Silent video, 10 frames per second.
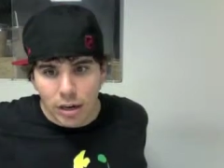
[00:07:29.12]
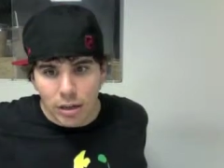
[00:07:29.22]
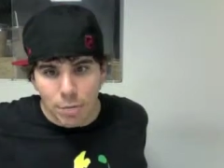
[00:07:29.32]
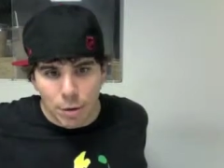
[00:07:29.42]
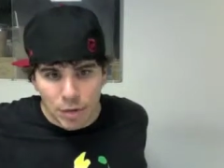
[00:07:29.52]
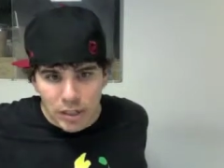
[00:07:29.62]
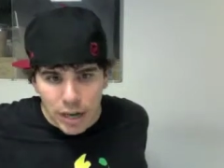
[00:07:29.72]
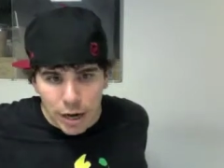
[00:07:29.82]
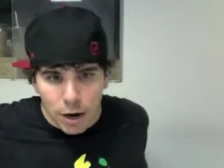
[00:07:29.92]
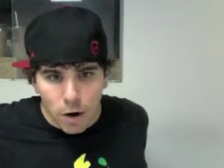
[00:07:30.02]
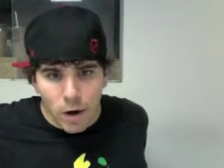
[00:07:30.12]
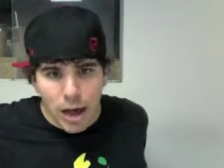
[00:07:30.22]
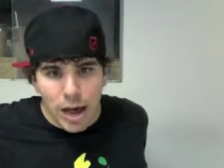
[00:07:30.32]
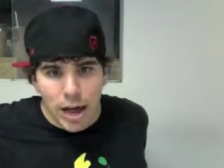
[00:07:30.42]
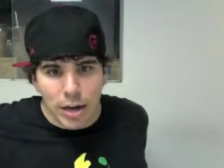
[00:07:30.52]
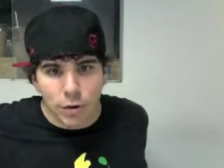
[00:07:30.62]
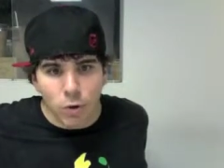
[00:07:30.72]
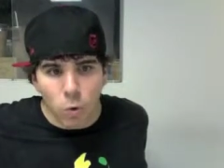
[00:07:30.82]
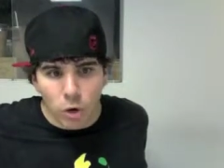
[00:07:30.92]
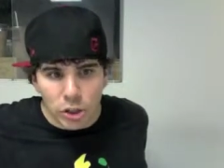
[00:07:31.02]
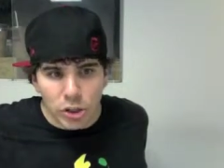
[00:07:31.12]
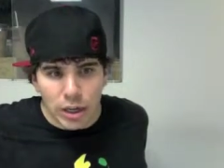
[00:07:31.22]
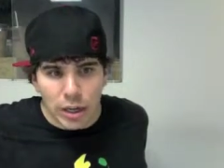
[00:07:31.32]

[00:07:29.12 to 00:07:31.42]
to make me say no. And the worst thing